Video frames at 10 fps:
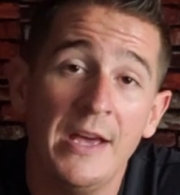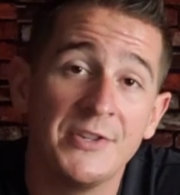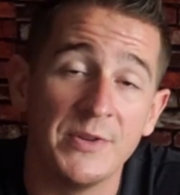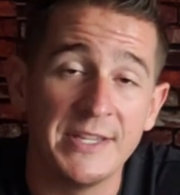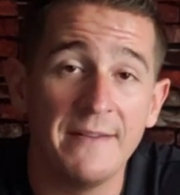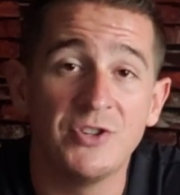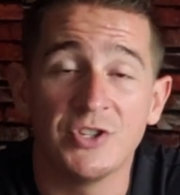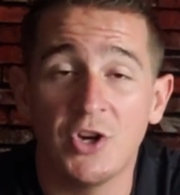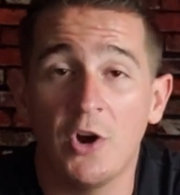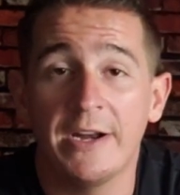So instead of
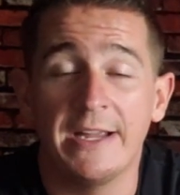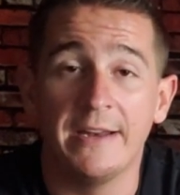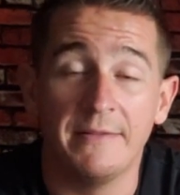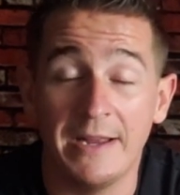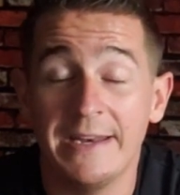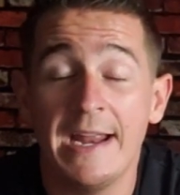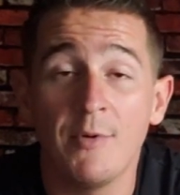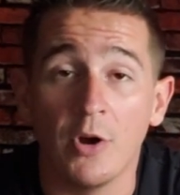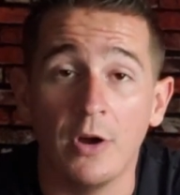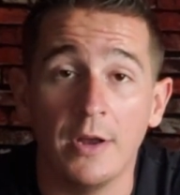just targeting a,
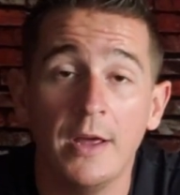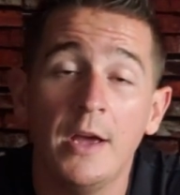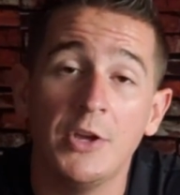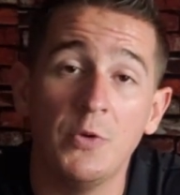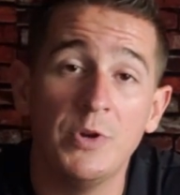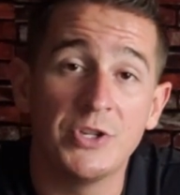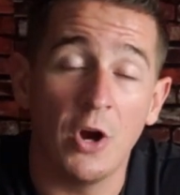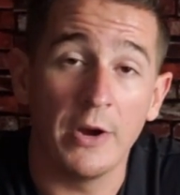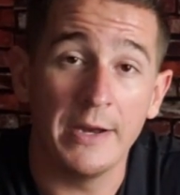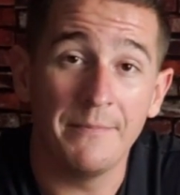neighborhood, you would
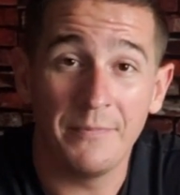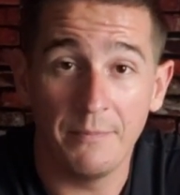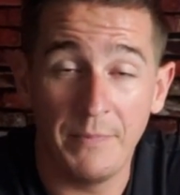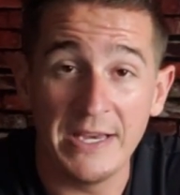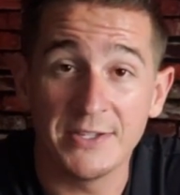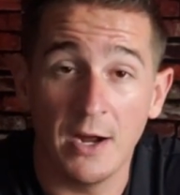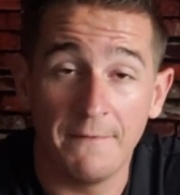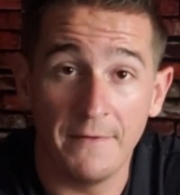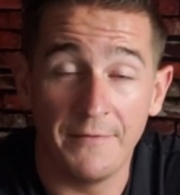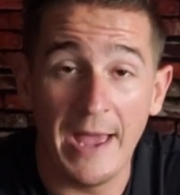target based
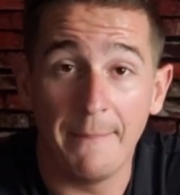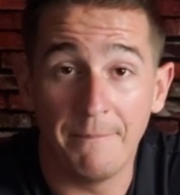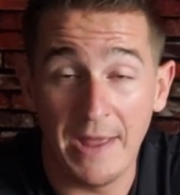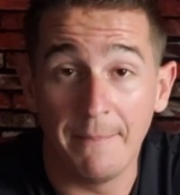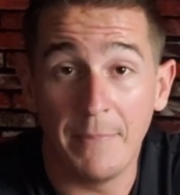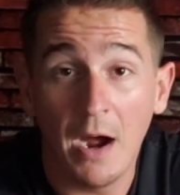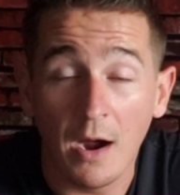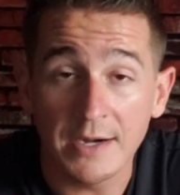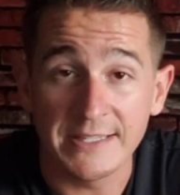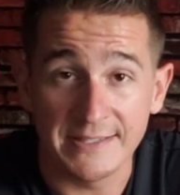off of that, that
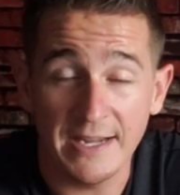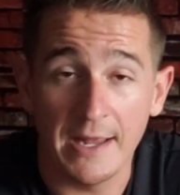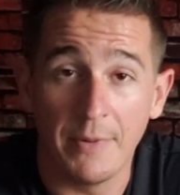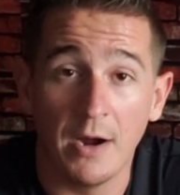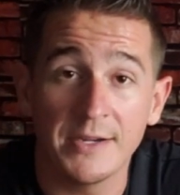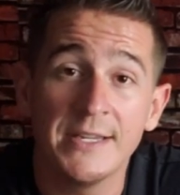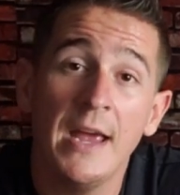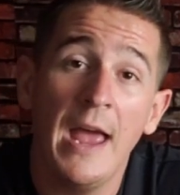box, that satellite box,